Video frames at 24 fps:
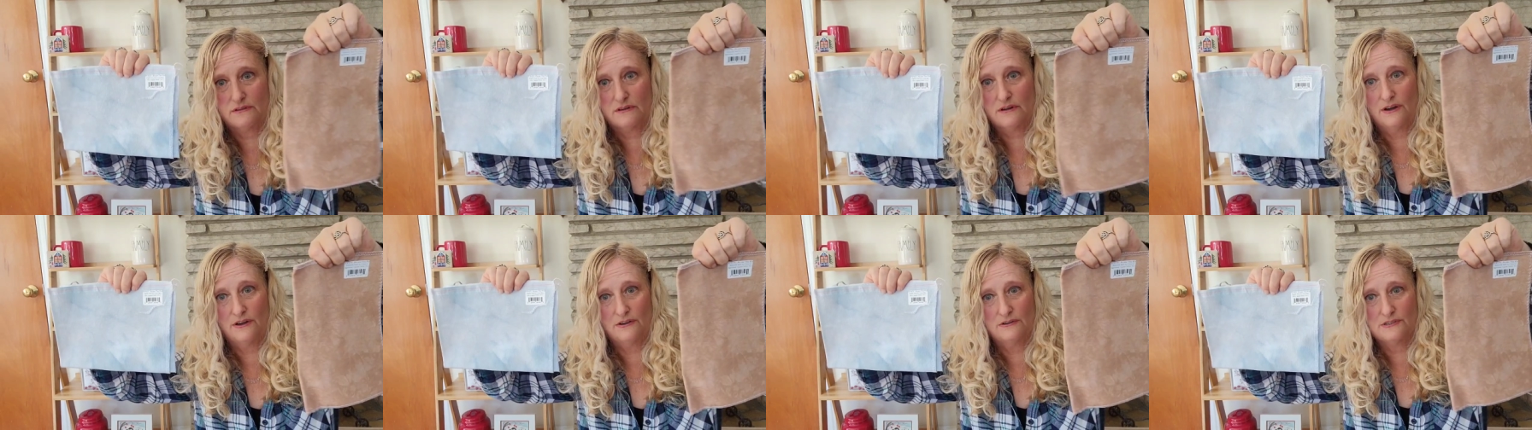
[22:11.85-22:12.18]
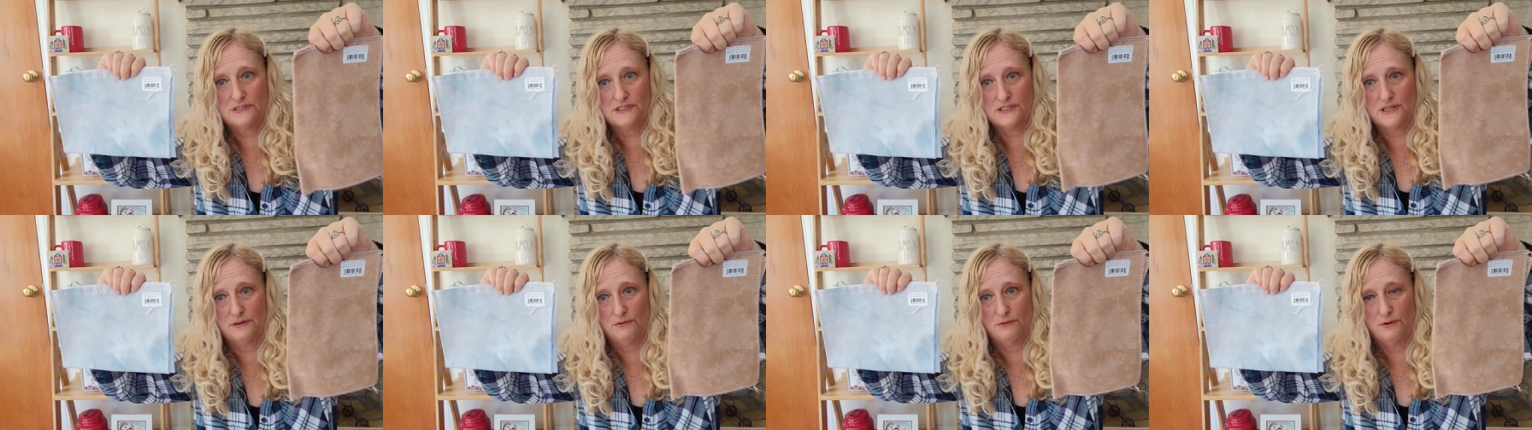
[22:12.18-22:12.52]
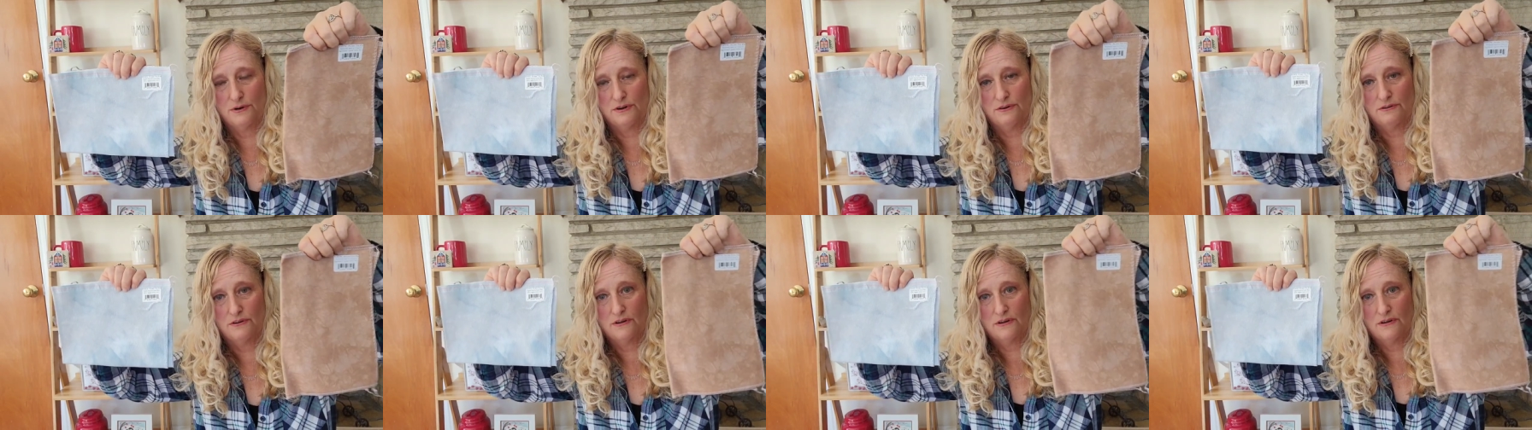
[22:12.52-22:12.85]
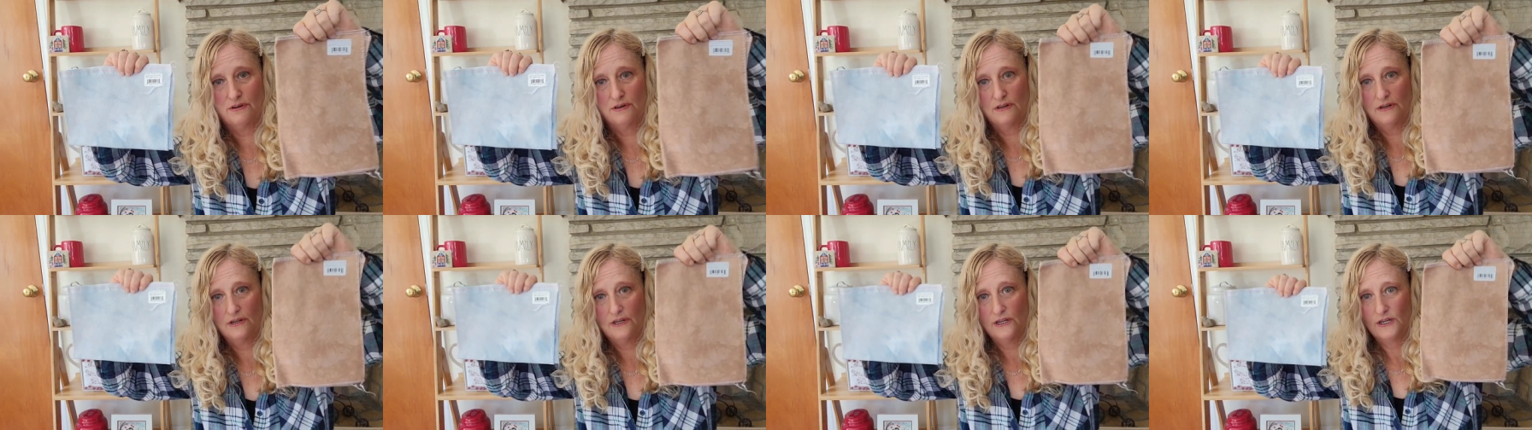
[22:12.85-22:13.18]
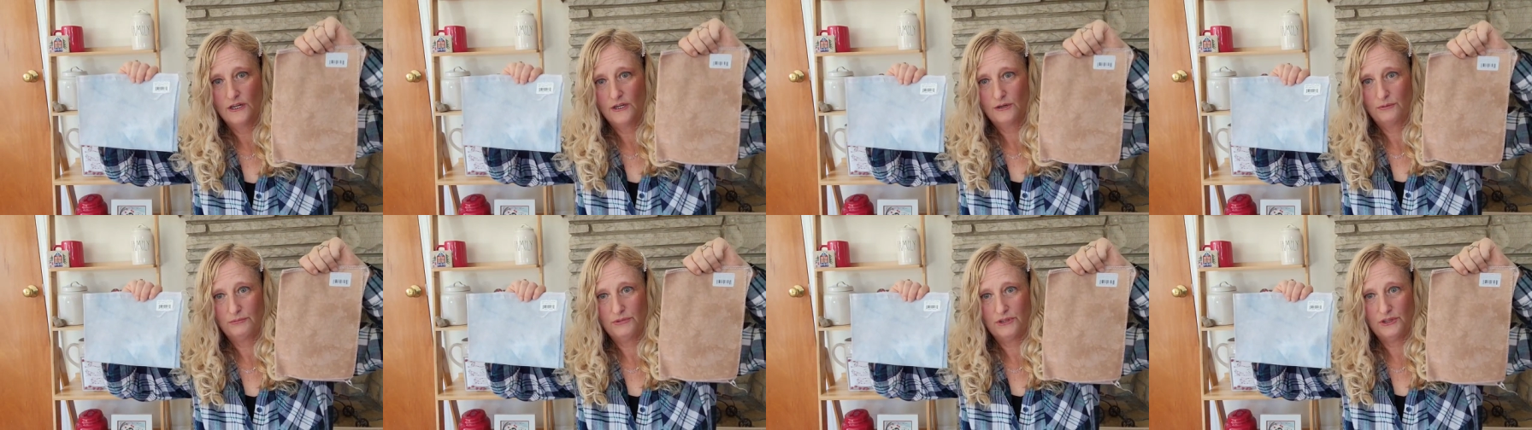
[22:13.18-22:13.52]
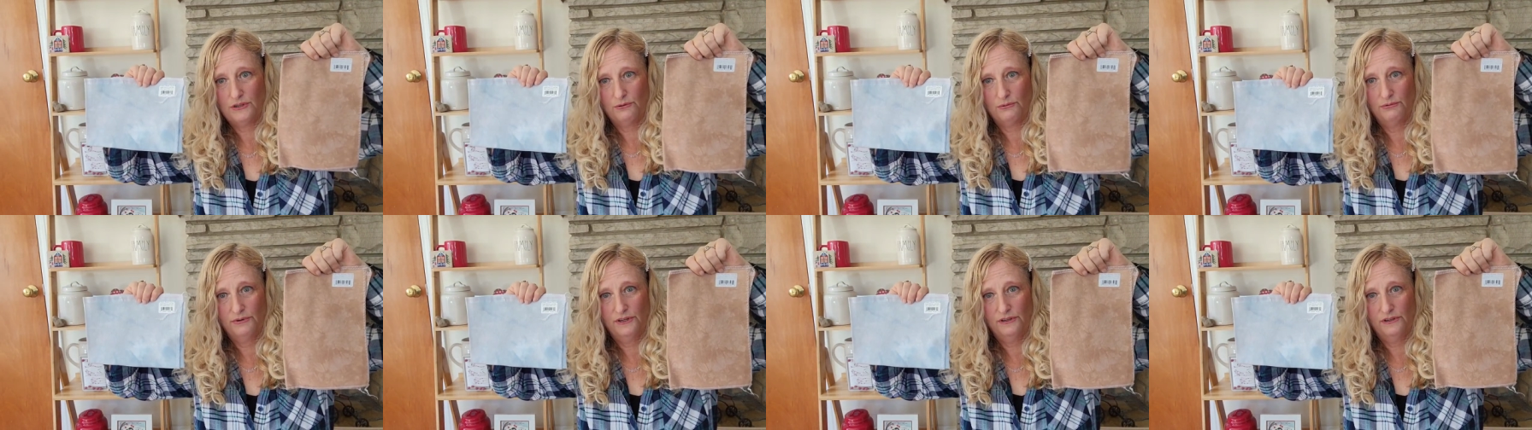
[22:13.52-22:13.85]
colors I ordered. But
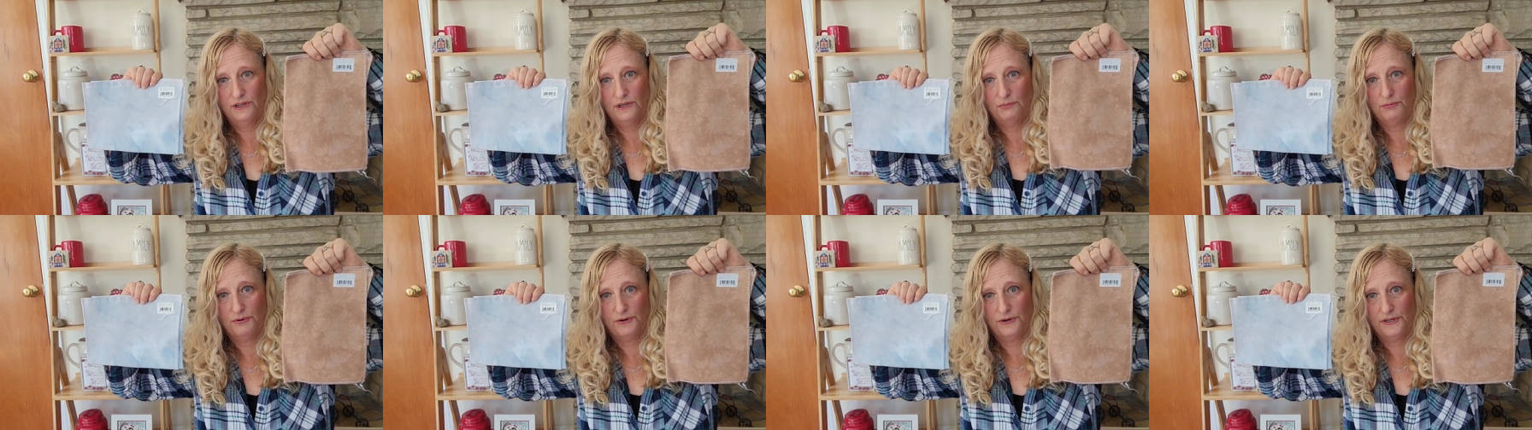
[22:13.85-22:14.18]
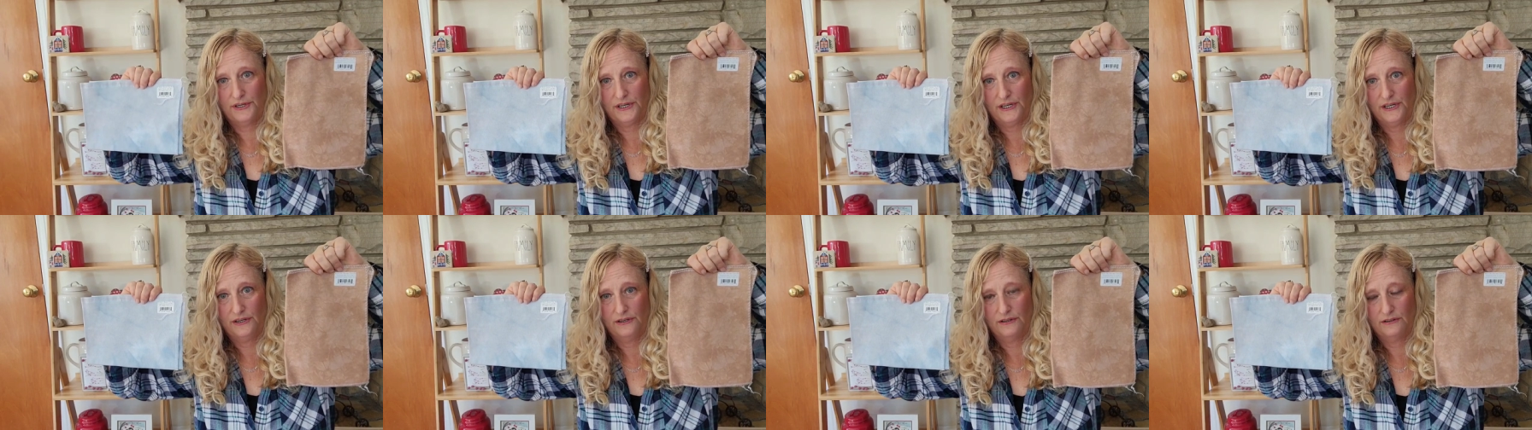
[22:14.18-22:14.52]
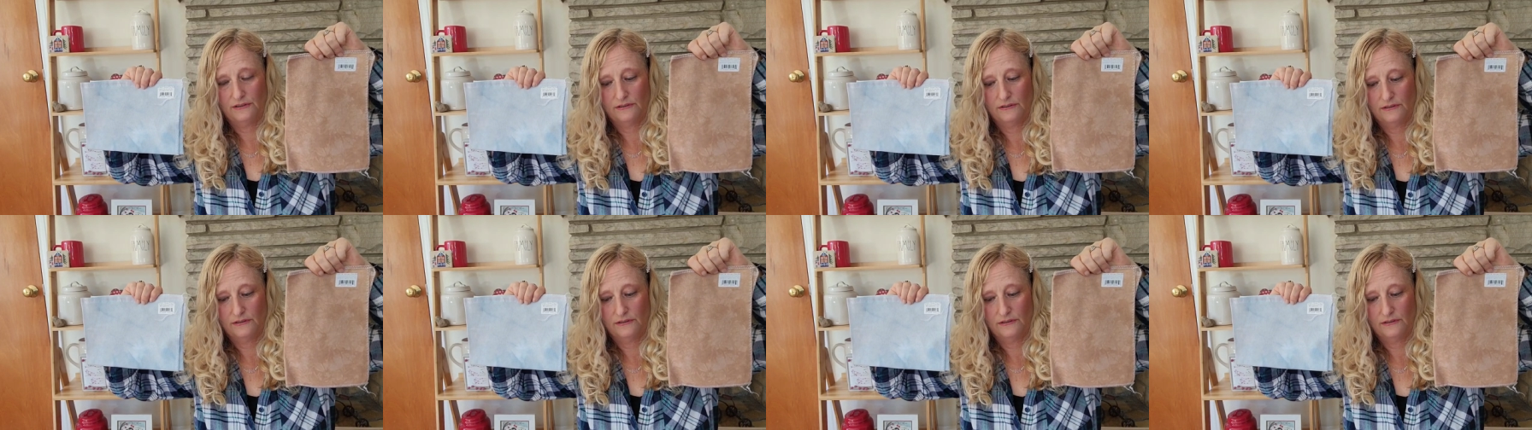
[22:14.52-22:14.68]
they're really pretty.